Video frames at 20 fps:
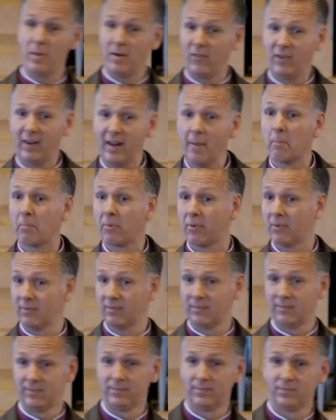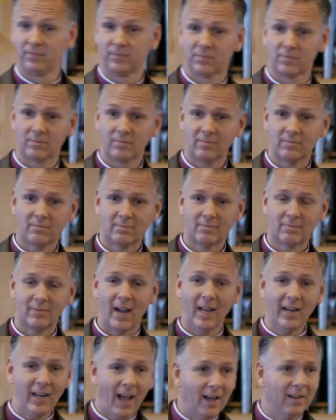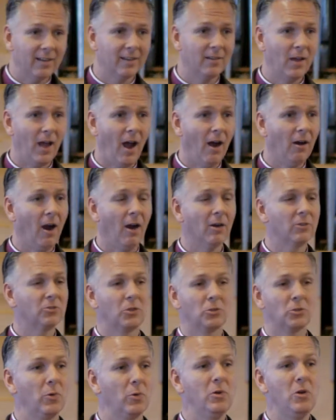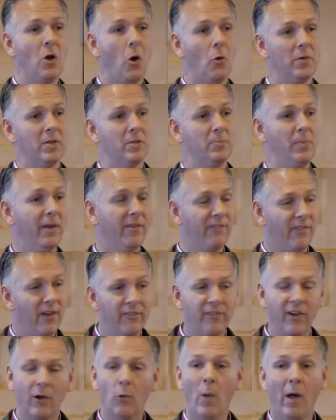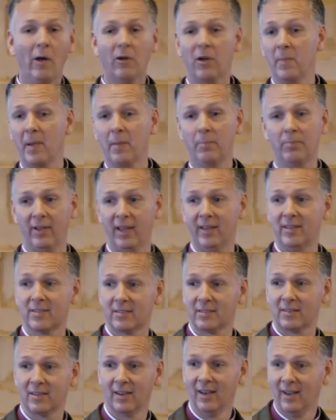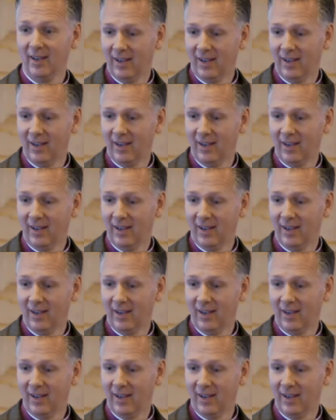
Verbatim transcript: bit of a limp. Our, our we're known as being a very, very welcoming place.